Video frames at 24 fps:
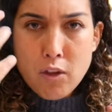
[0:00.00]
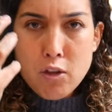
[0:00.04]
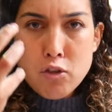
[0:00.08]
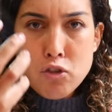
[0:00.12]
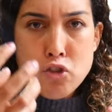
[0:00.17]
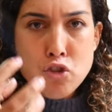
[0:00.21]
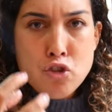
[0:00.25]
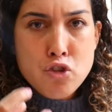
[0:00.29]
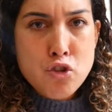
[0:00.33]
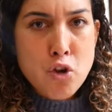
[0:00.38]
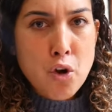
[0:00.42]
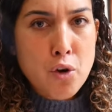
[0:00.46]

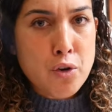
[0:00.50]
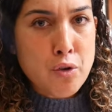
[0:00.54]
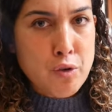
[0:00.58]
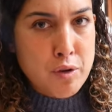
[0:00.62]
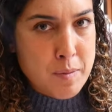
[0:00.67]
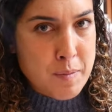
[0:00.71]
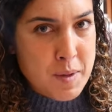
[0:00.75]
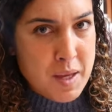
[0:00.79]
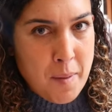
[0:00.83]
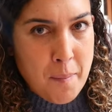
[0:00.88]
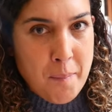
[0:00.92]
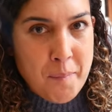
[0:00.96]
So
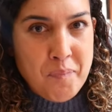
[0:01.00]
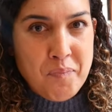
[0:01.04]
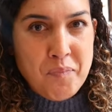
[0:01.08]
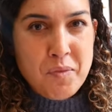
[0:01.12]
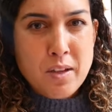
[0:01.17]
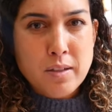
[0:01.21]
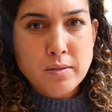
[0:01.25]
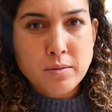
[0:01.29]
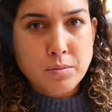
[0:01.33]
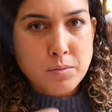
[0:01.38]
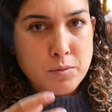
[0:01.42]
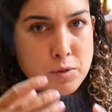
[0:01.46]
creamy.
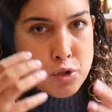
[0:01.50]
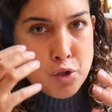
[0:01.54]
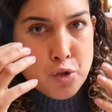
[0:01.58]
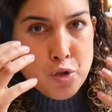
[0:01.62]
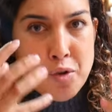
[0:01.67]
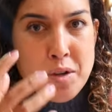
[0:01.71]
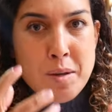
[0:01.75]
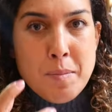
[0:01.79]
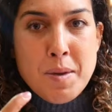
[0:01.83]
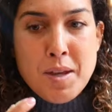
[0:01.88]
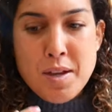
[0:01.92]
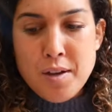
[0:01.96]

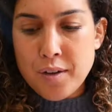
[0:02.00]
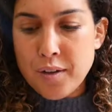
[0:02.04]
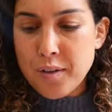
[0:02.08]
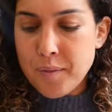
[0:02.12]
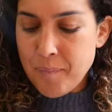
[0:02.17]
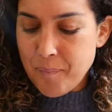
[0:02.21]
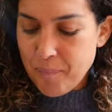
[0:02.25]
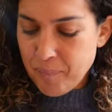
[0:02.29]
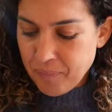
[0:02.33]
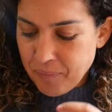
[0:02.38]
Creamier